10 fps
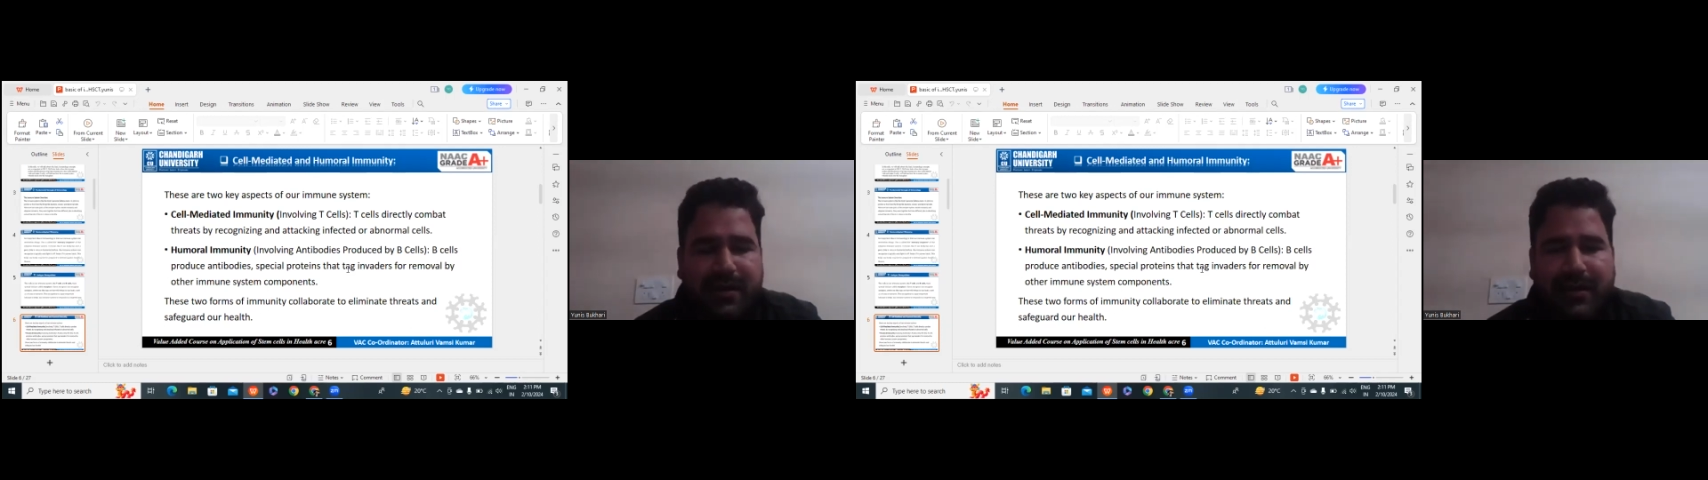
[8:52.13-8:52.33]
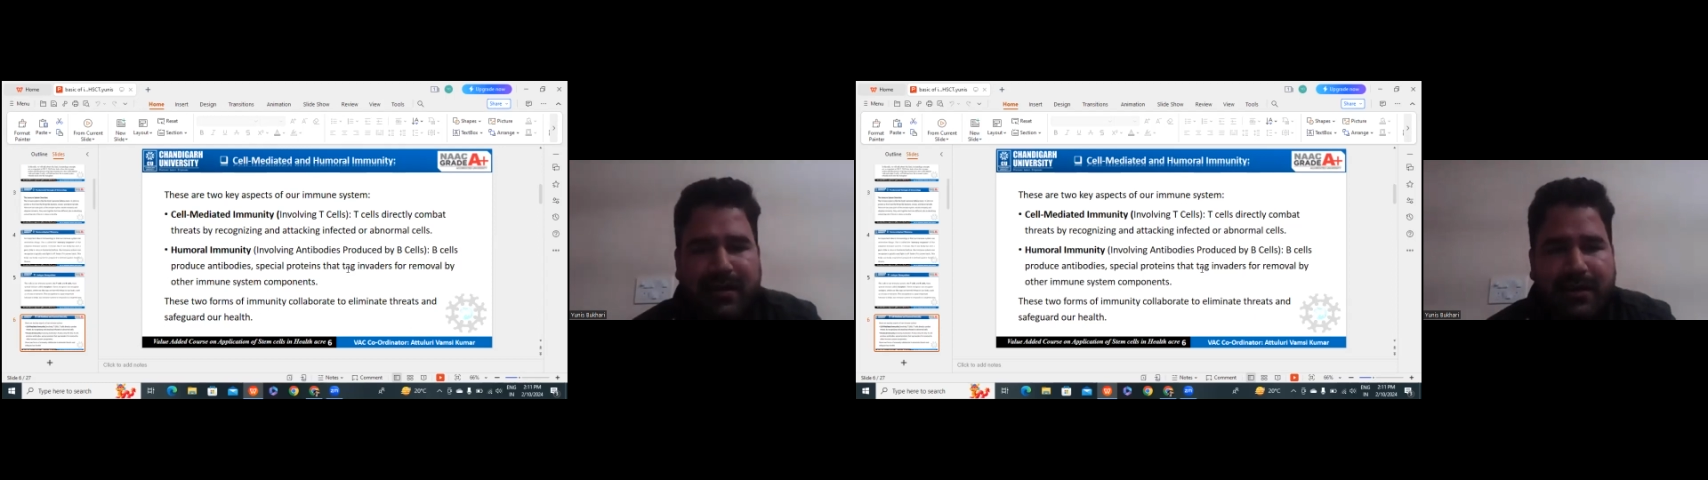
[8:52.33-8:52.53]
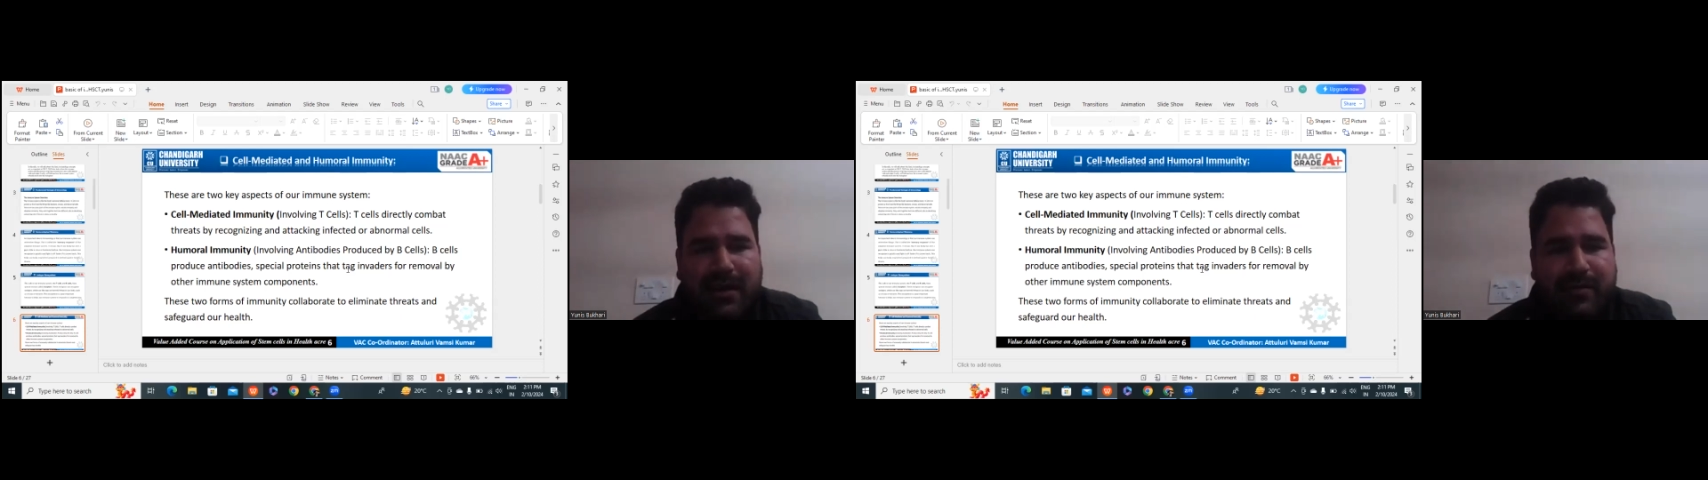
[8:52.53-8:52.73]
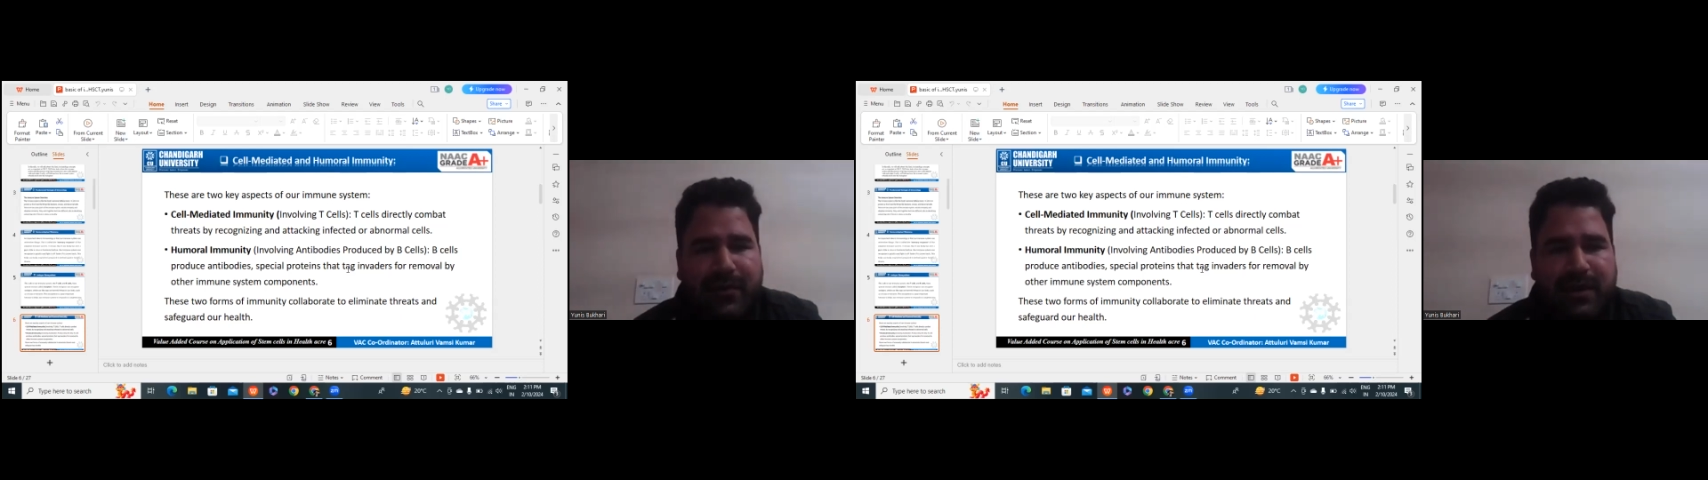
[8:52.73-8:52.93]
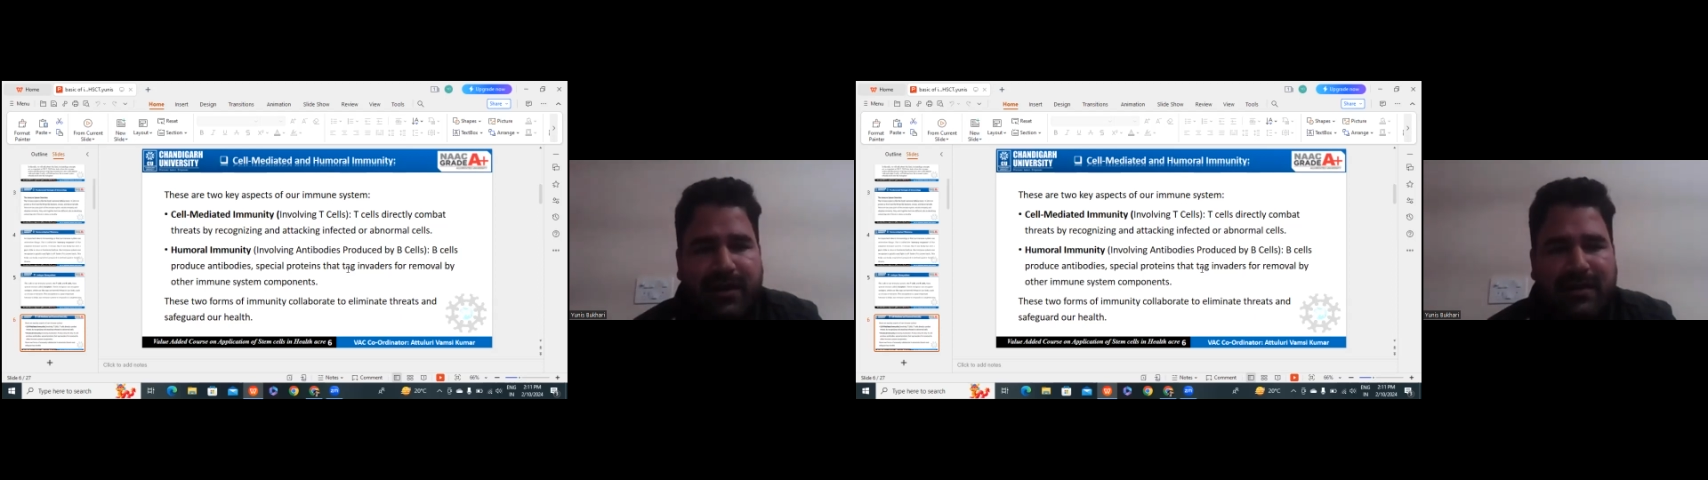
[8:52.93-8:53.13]

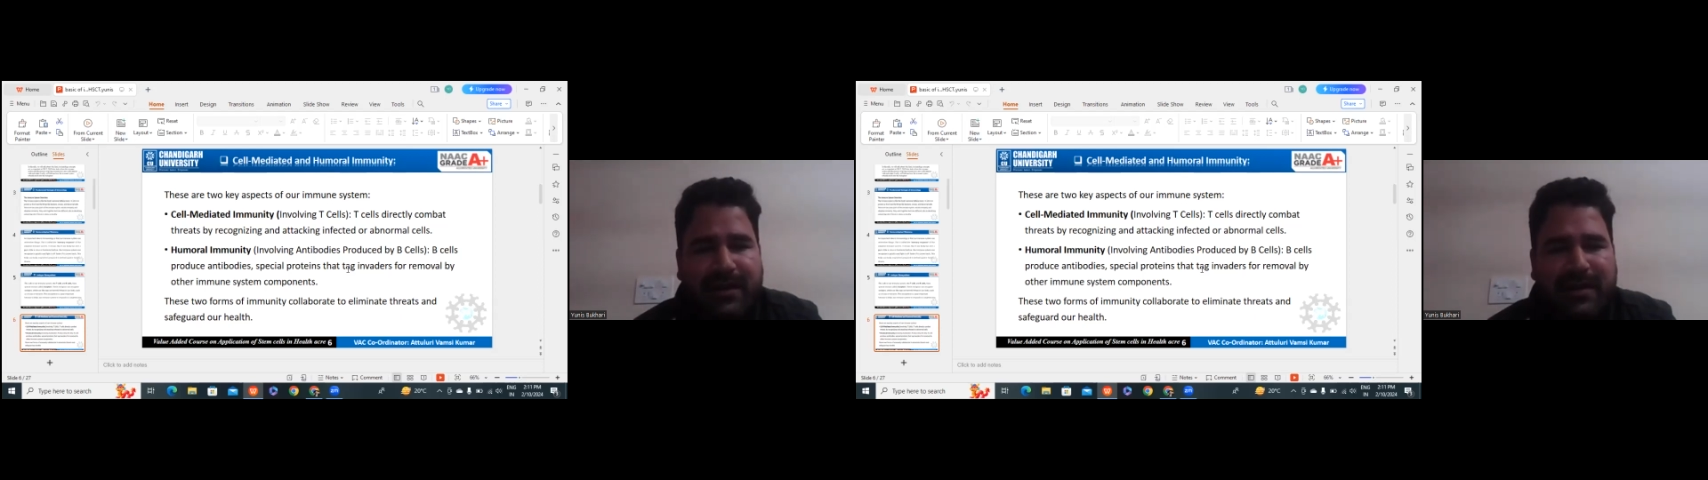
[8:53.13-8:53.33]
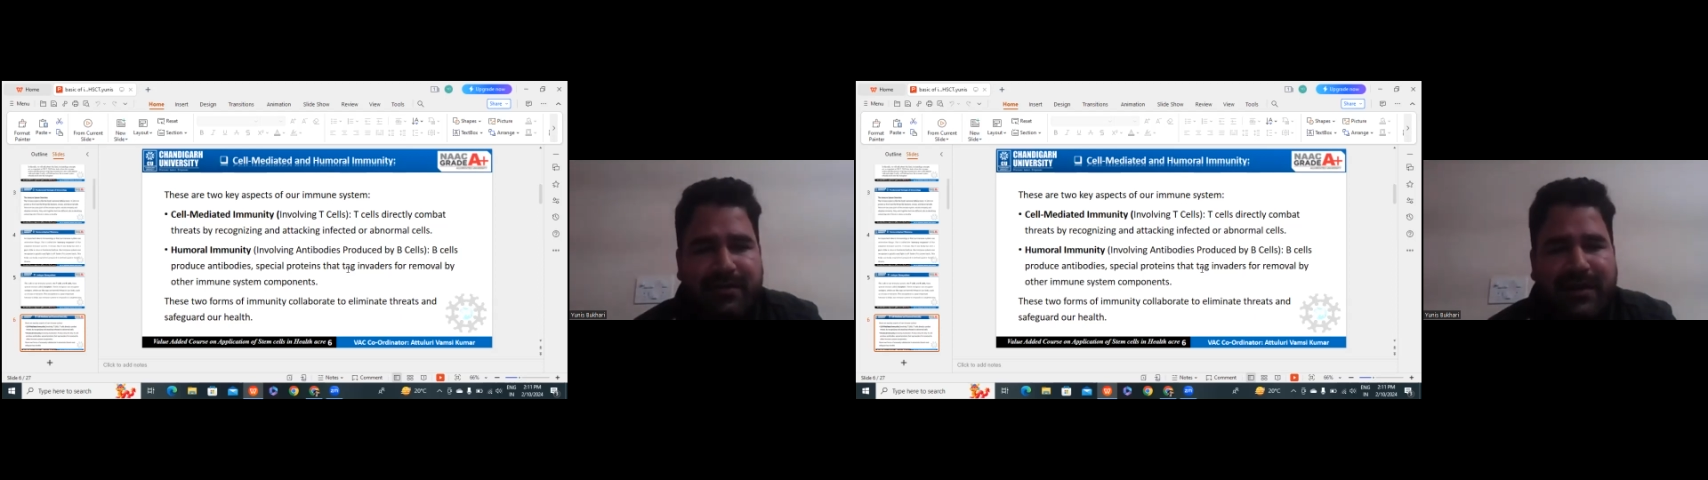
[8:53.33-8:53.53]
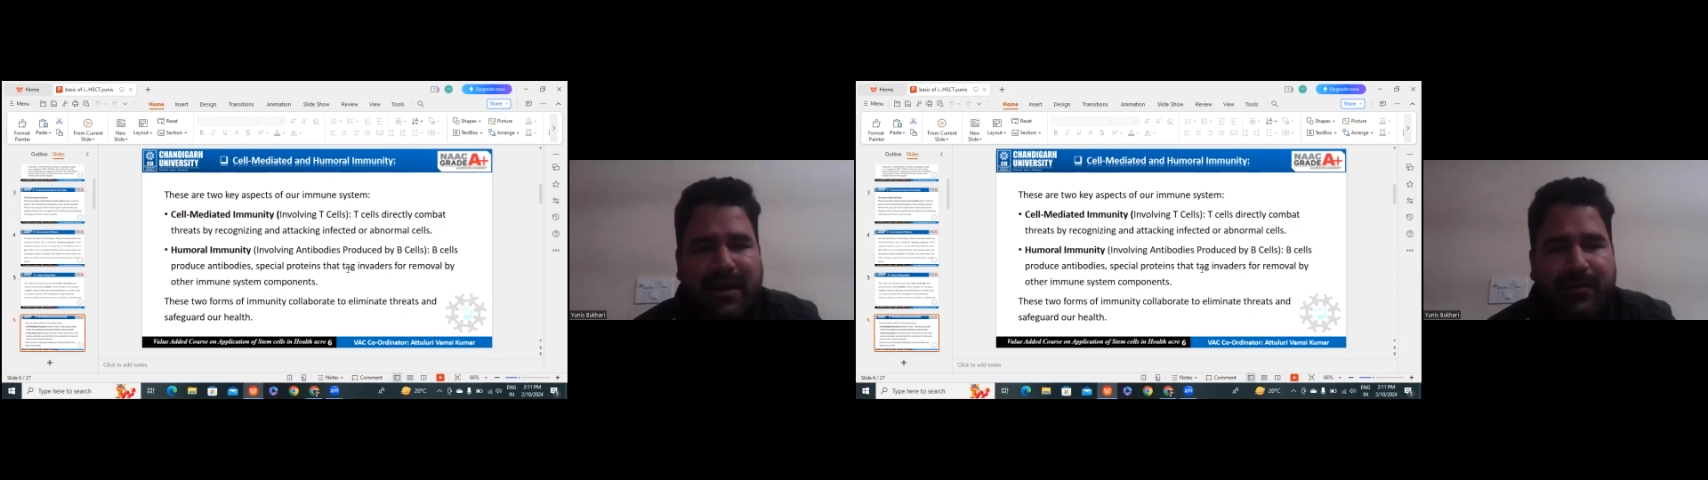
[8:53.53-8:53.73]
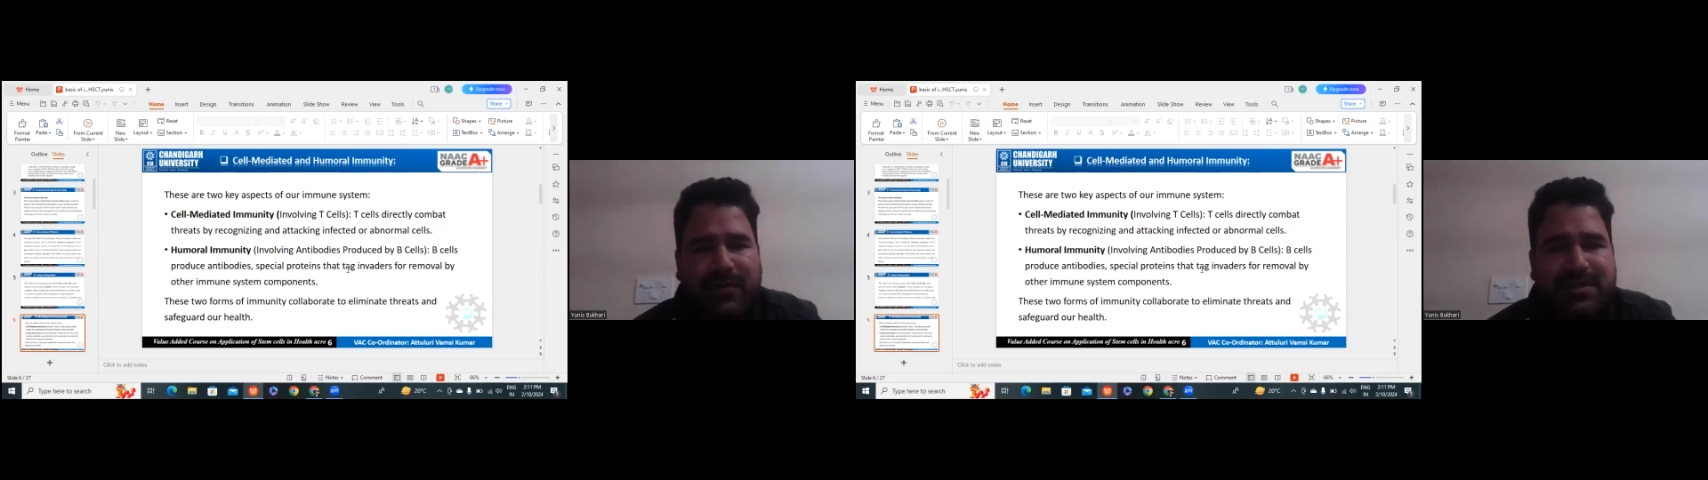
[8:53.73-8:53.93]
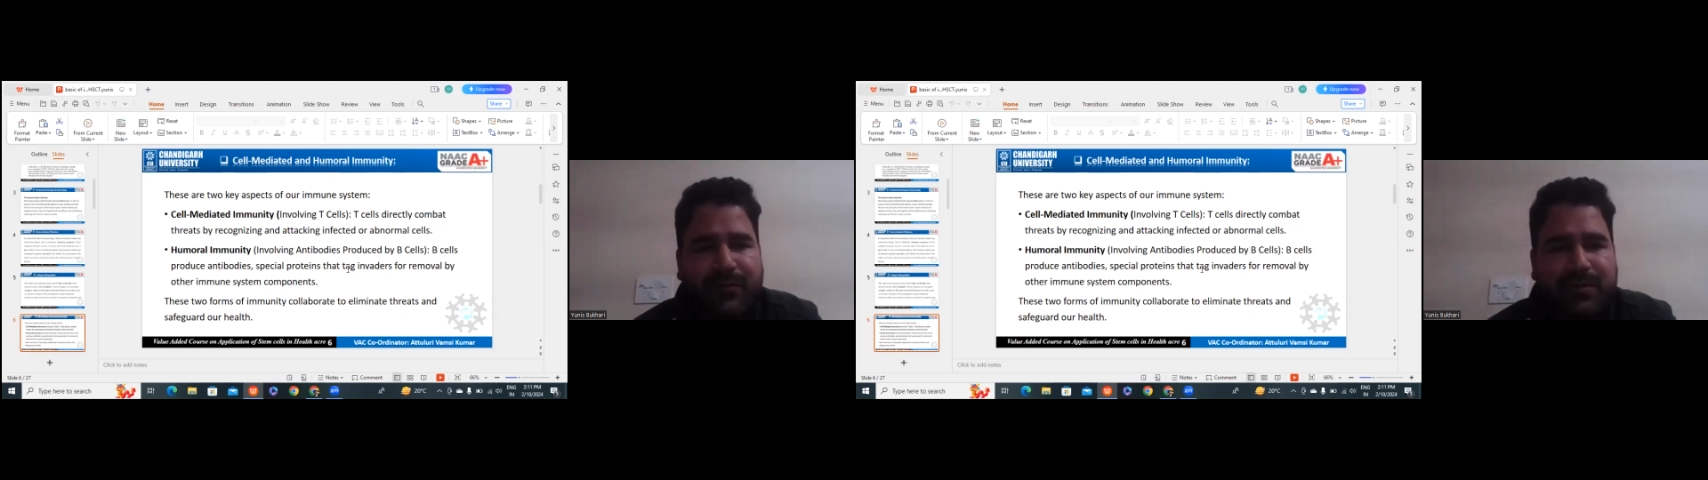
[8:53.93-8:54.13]
There are different components of
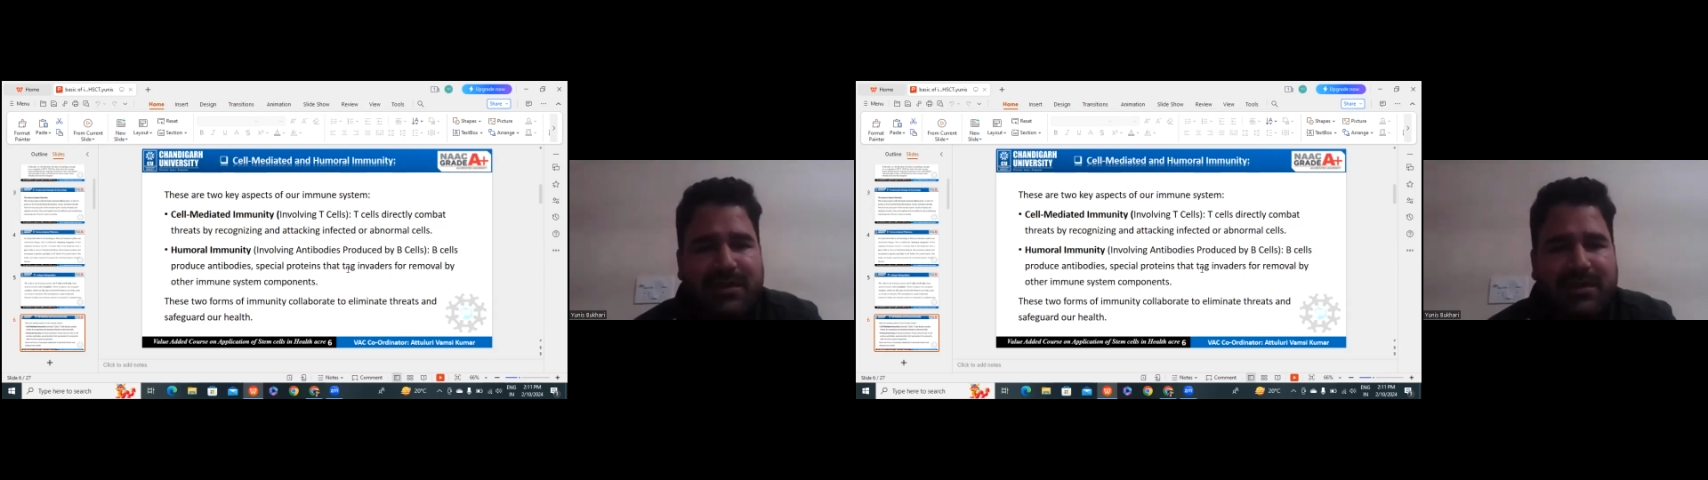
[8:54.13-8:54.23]
immune system.